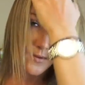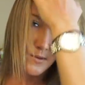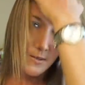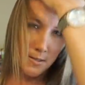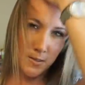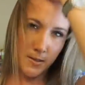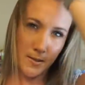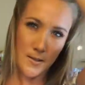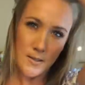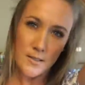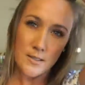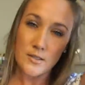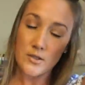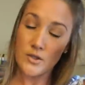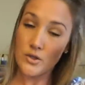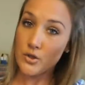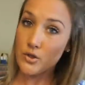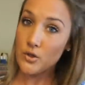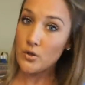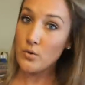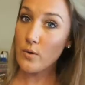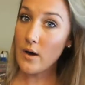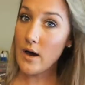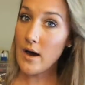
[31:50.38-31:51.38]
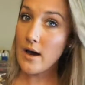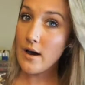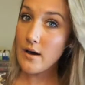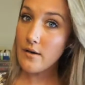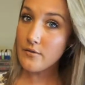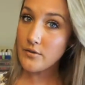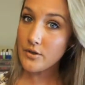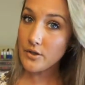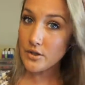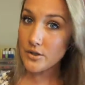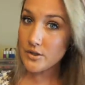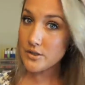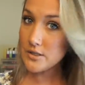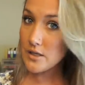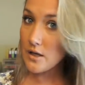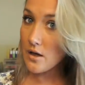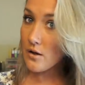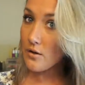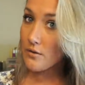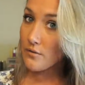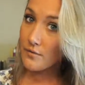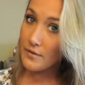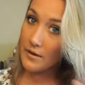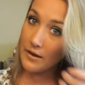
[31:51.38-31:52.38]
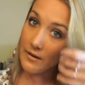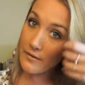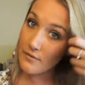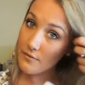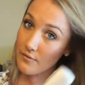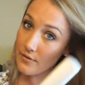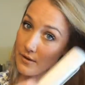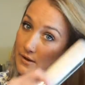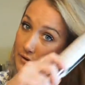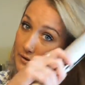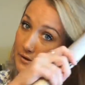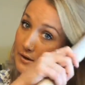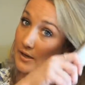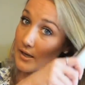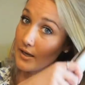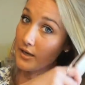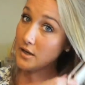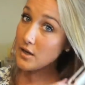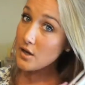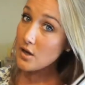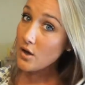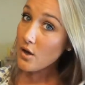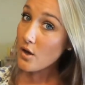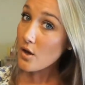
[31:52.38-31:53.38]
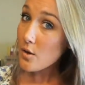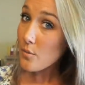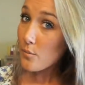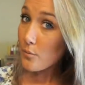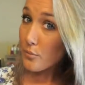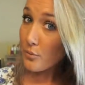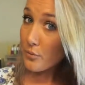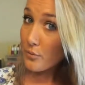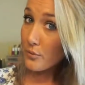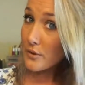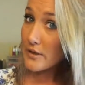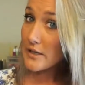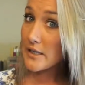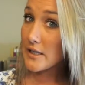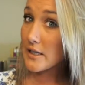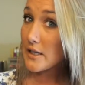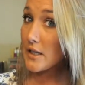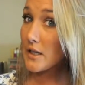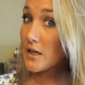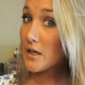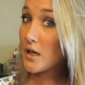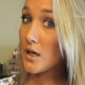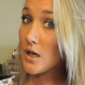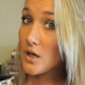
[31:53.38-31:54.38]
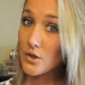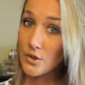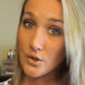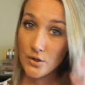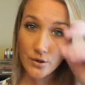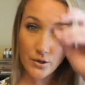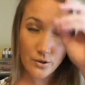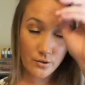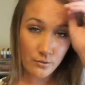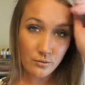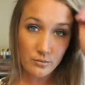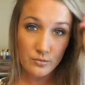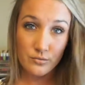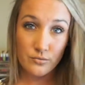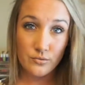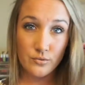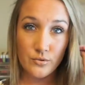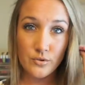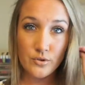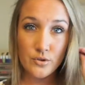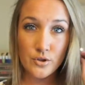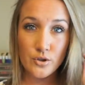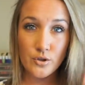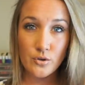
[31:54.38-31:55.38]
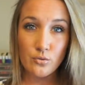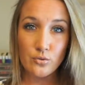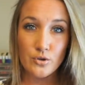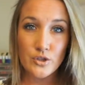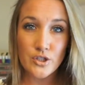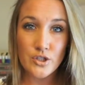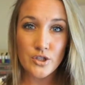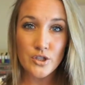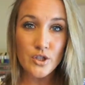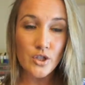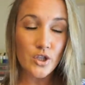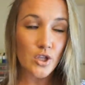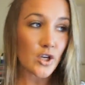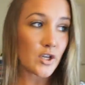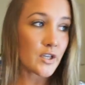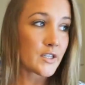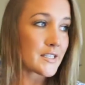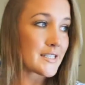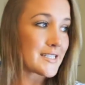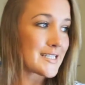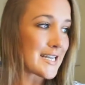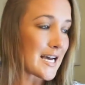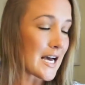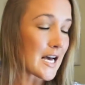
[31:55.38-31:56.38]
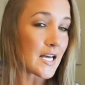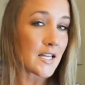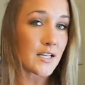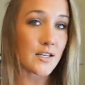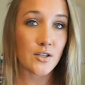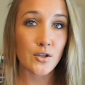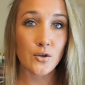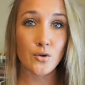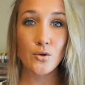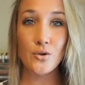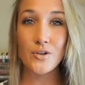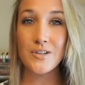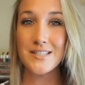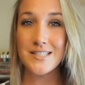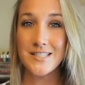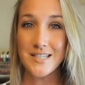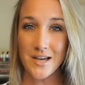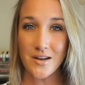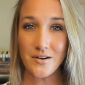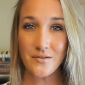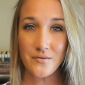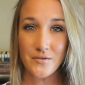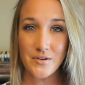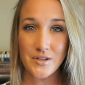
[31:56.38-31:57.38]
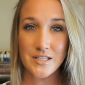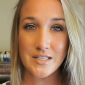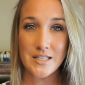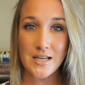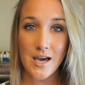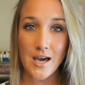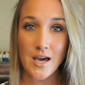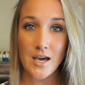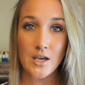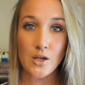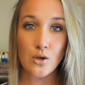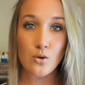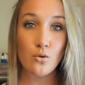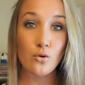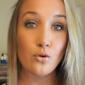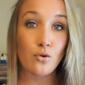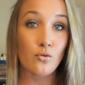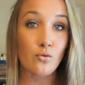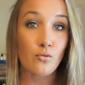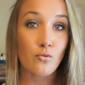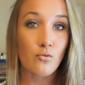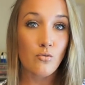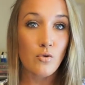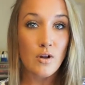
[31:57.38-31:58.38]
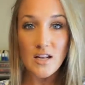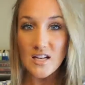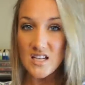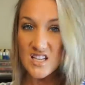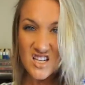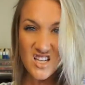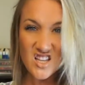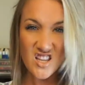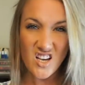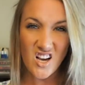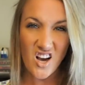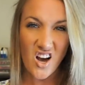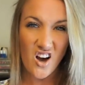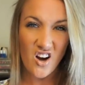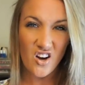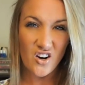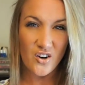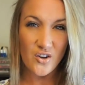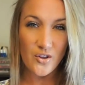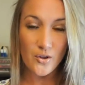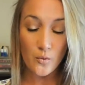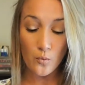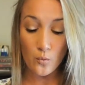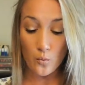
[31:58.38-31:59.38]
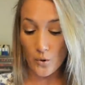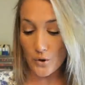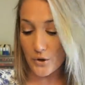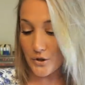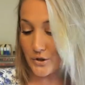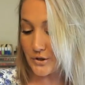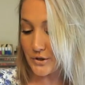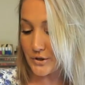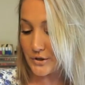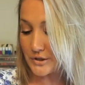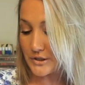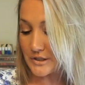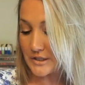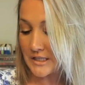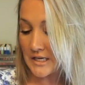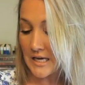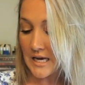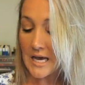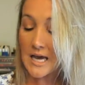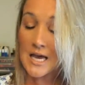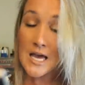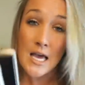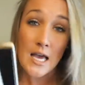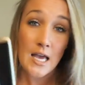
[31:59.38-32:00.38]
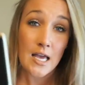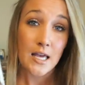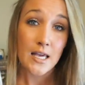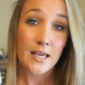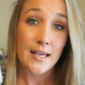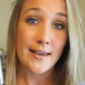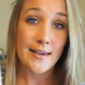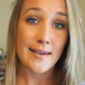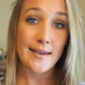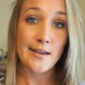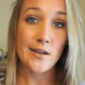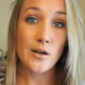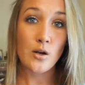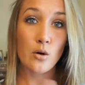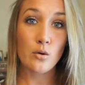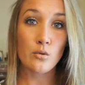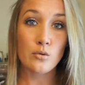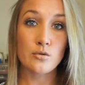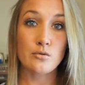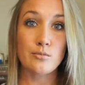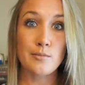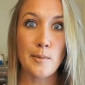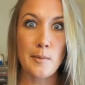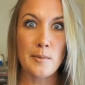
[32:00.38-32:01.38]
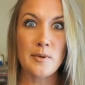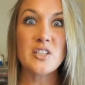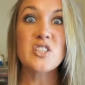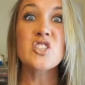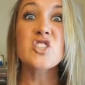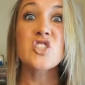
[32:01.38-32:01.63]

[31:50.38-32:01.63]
and you have yourself a very pretty, you know, you just look done. You look done for the day. You look ready to conquer the world. And always remember to